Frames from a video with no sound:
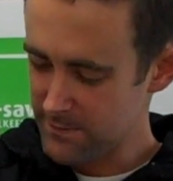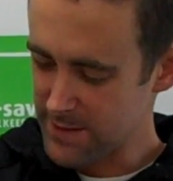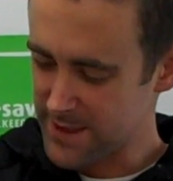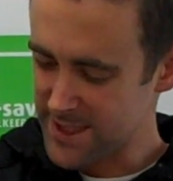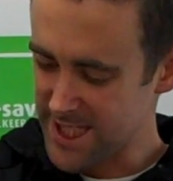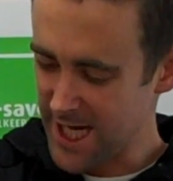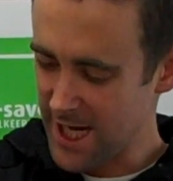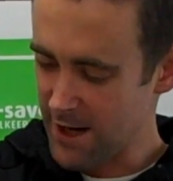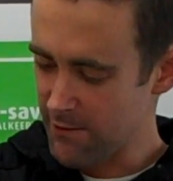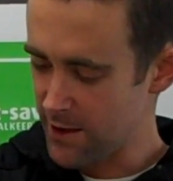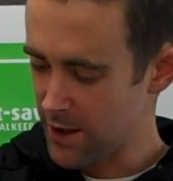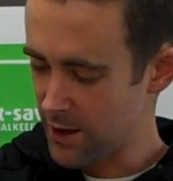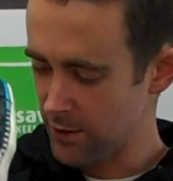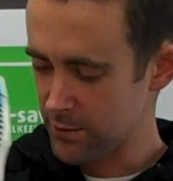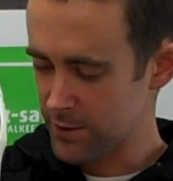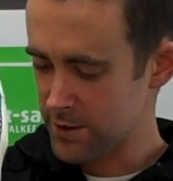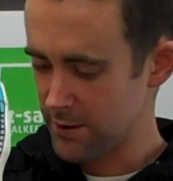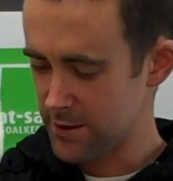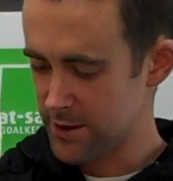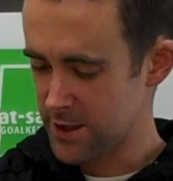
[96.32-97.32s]

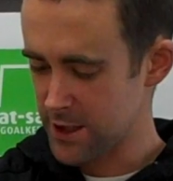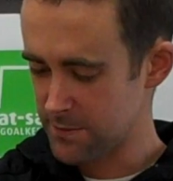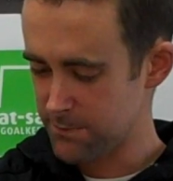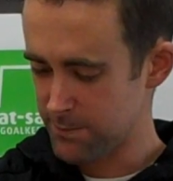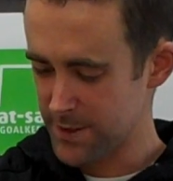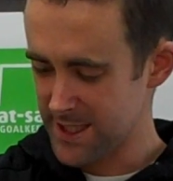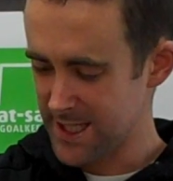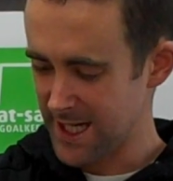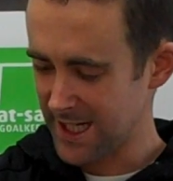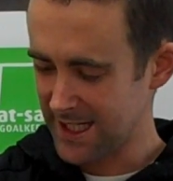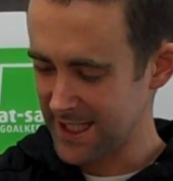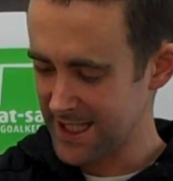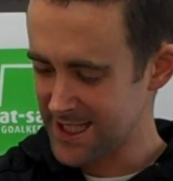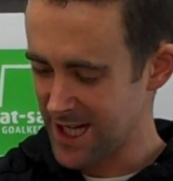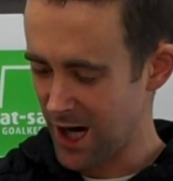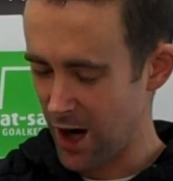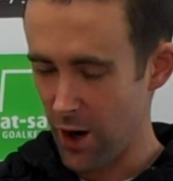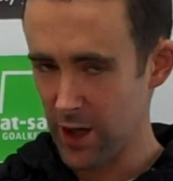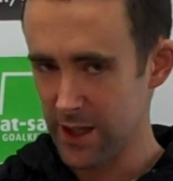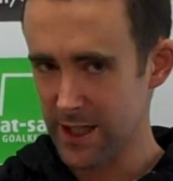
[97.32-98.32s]
material. So it's just particularly
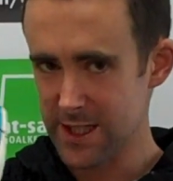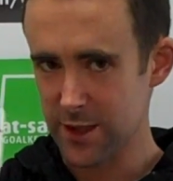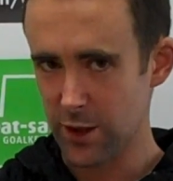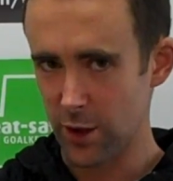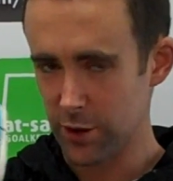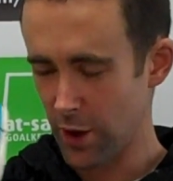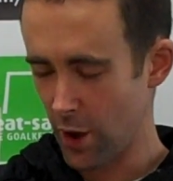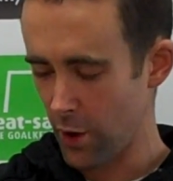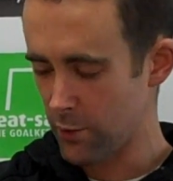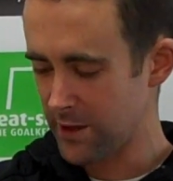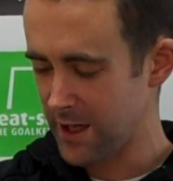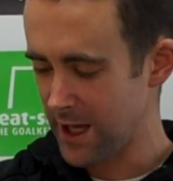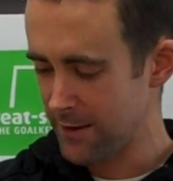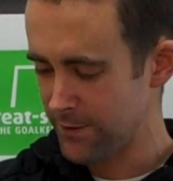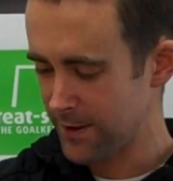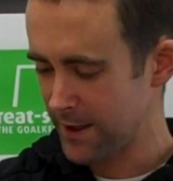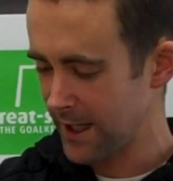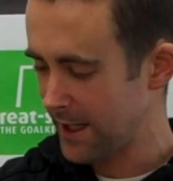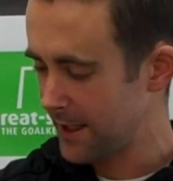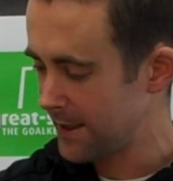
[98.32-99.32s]
tight. It's got no
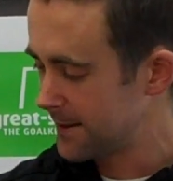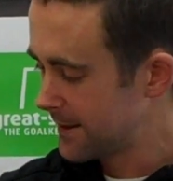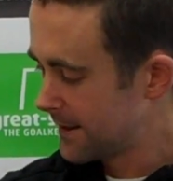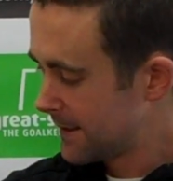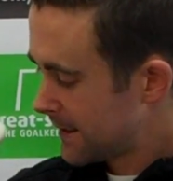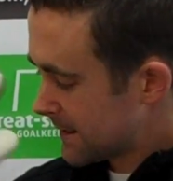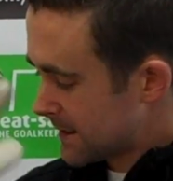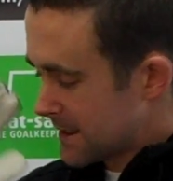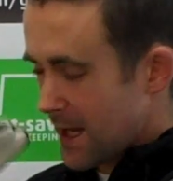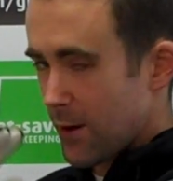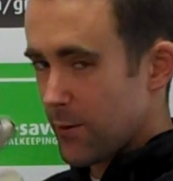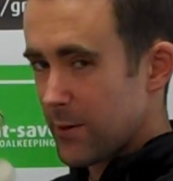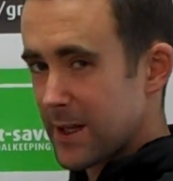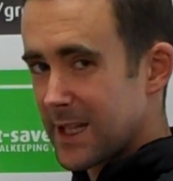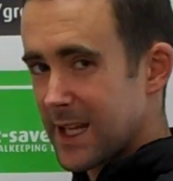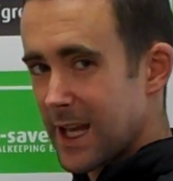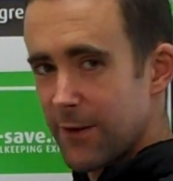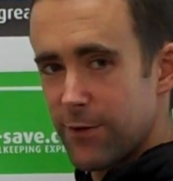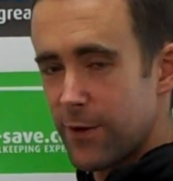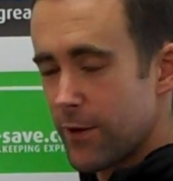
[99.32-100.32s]
give in it. The only
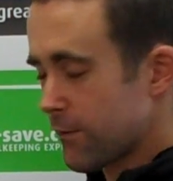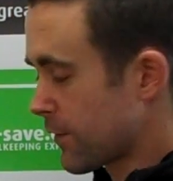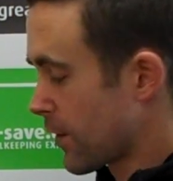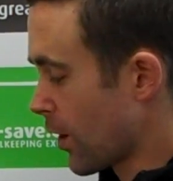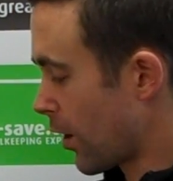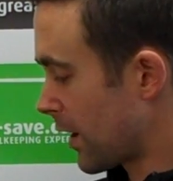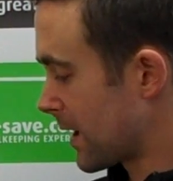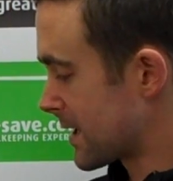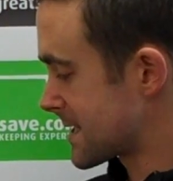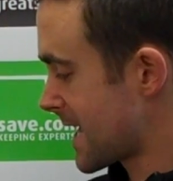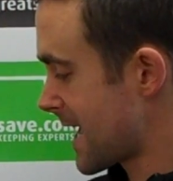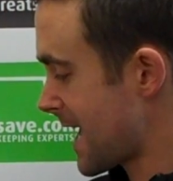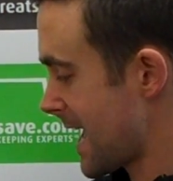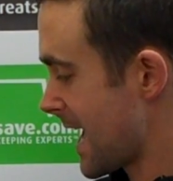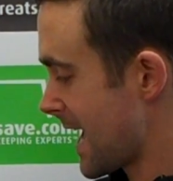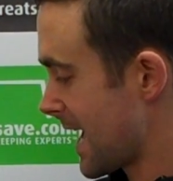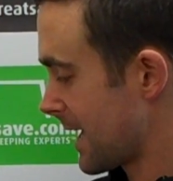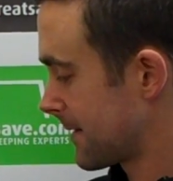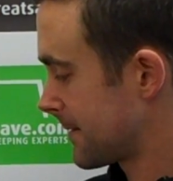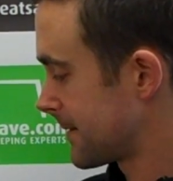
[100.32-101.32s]
give you've got is
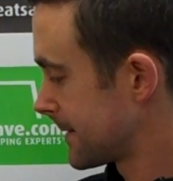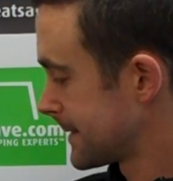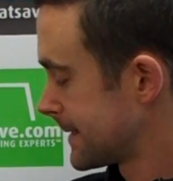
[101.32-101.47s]
here.